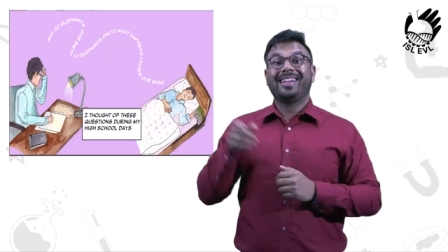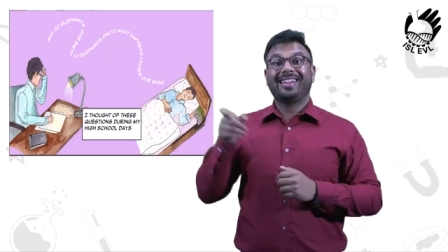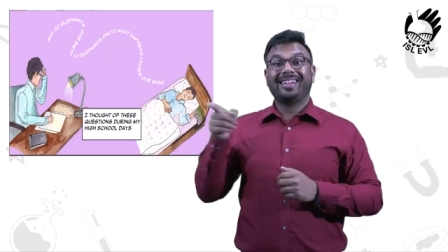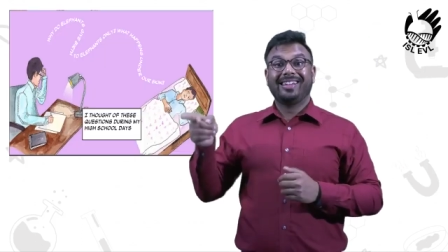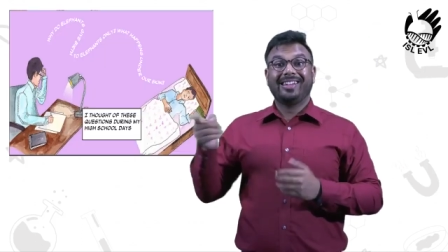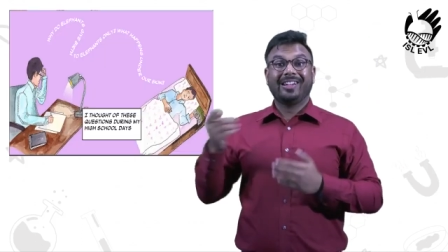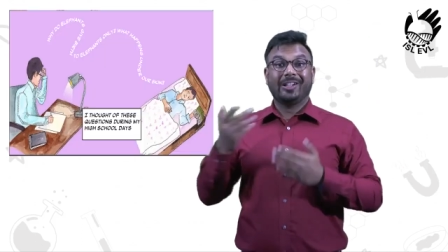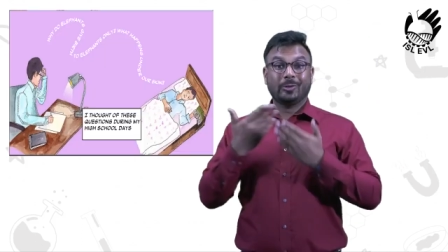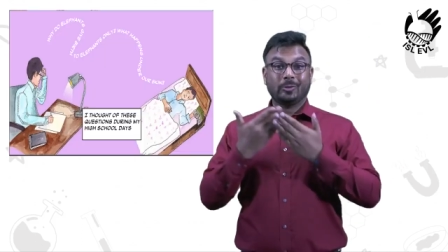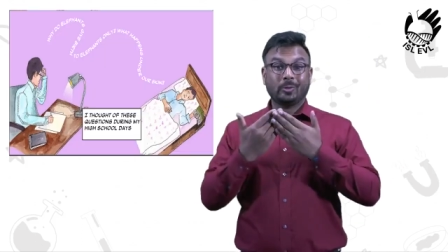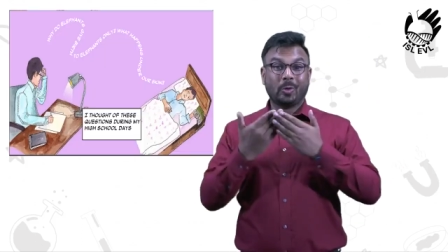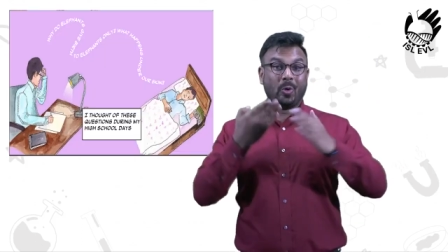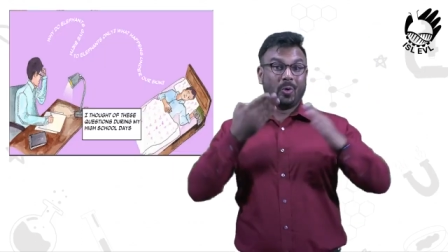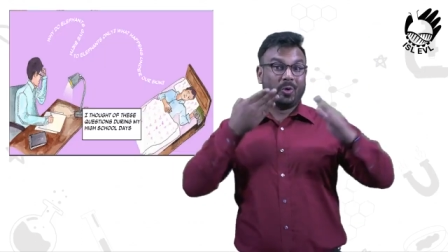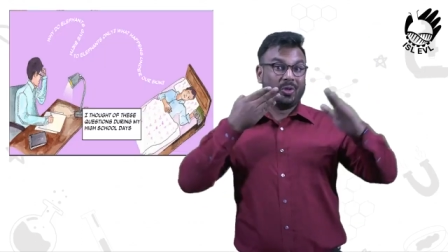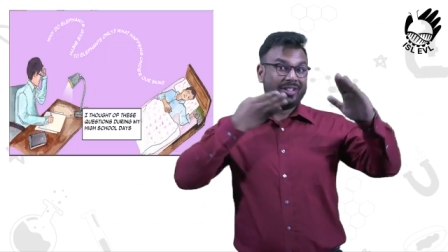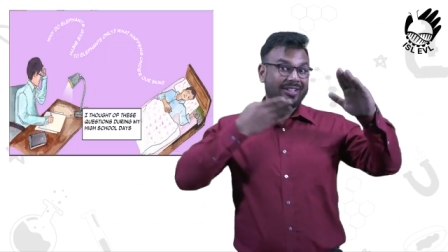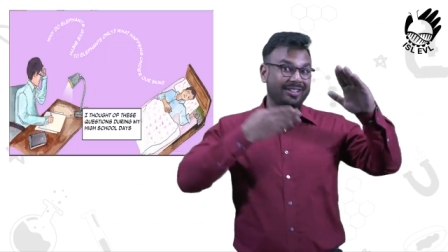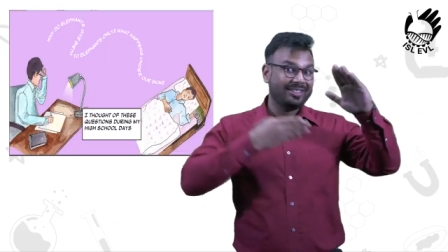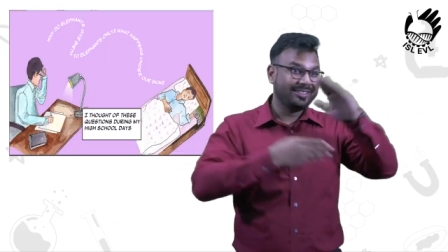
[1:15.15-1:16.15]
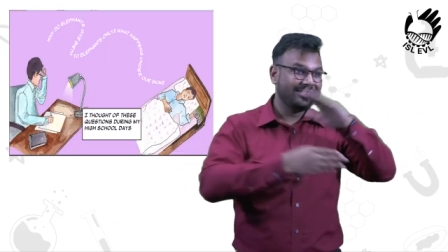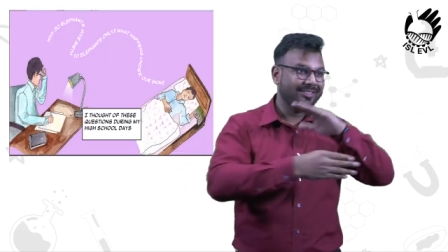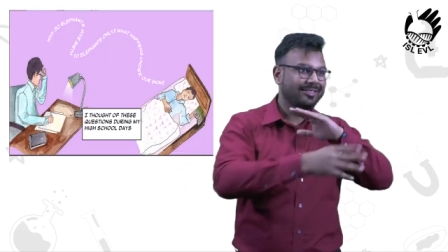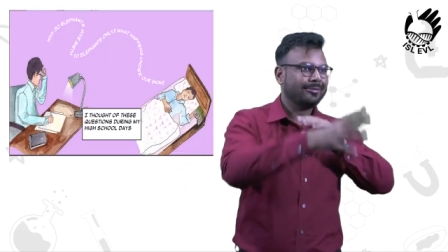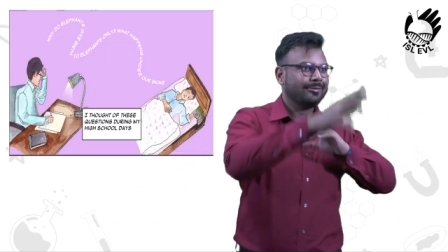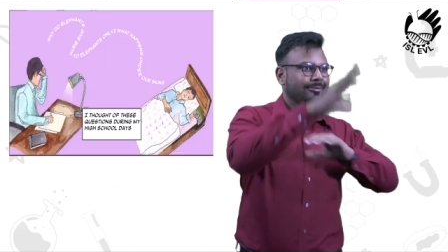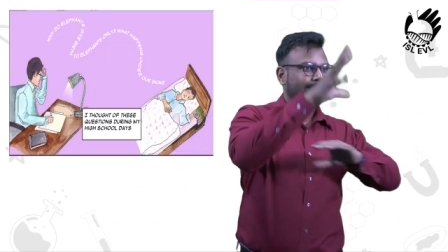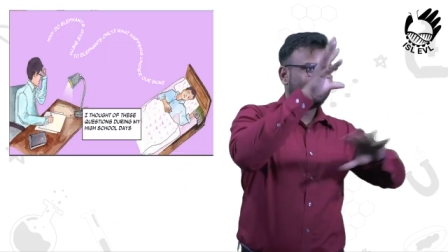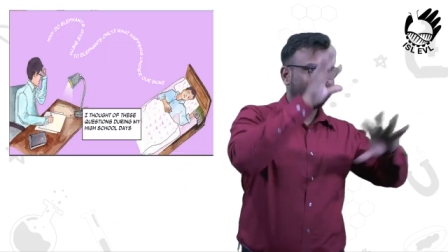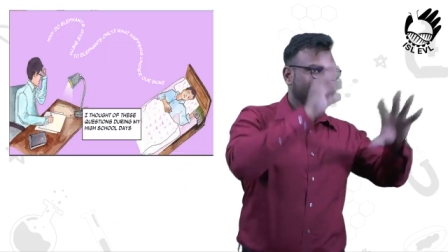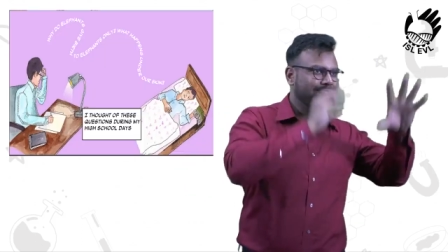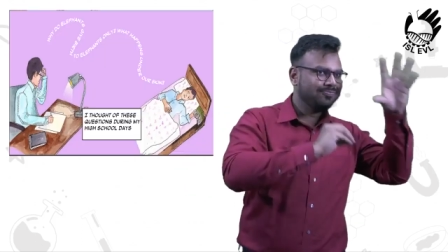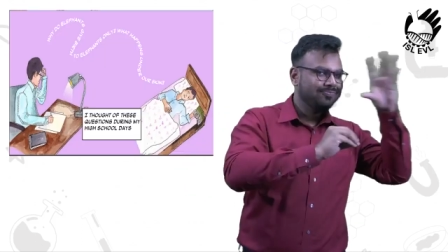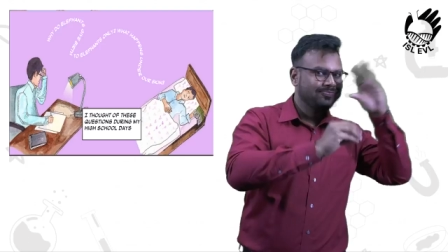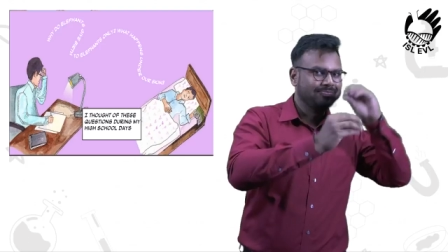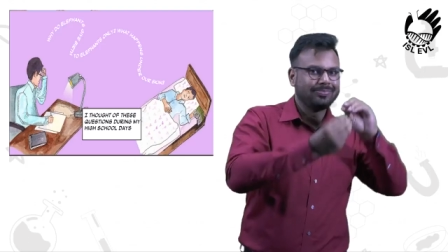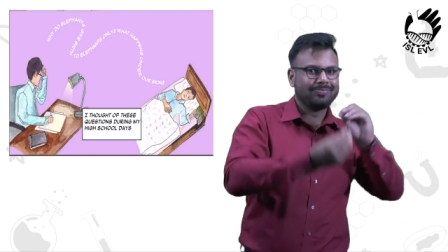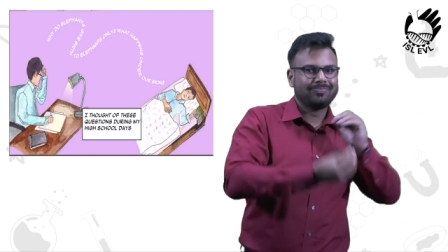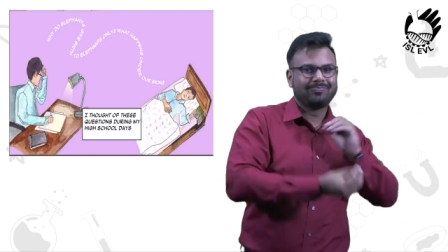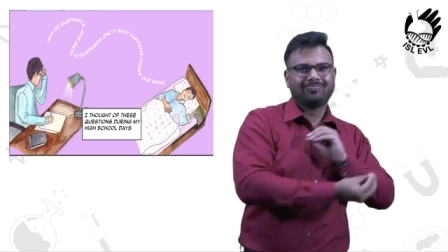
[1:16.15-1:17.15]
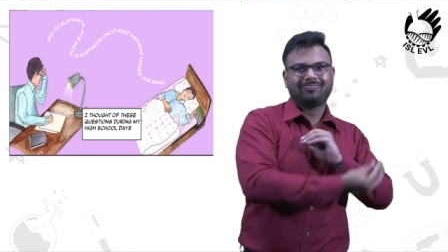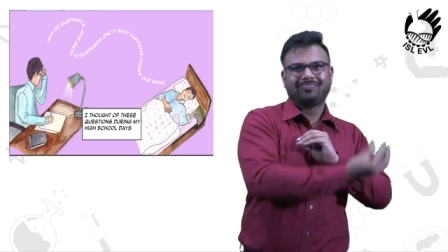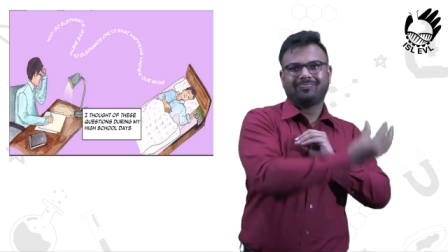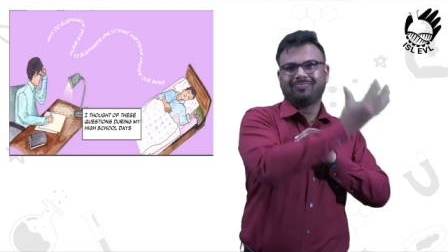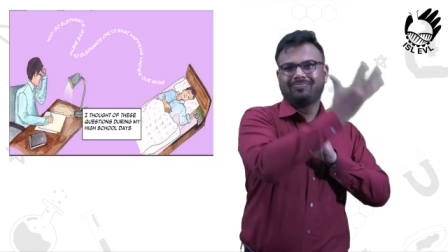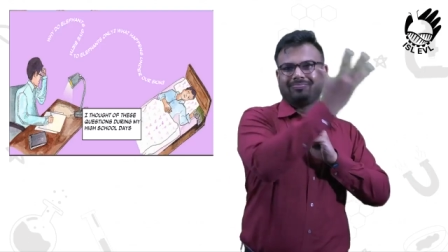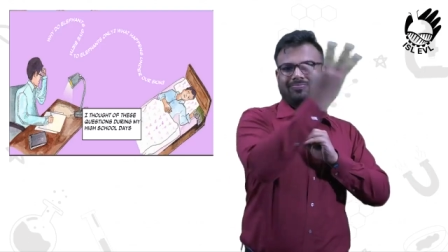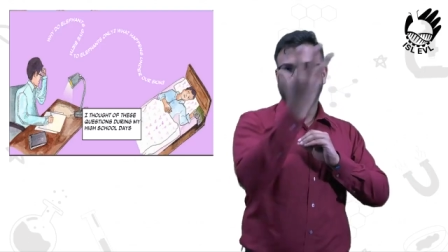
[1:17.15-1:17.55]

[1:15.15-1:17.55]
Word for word: All morning, Mihir used to wonder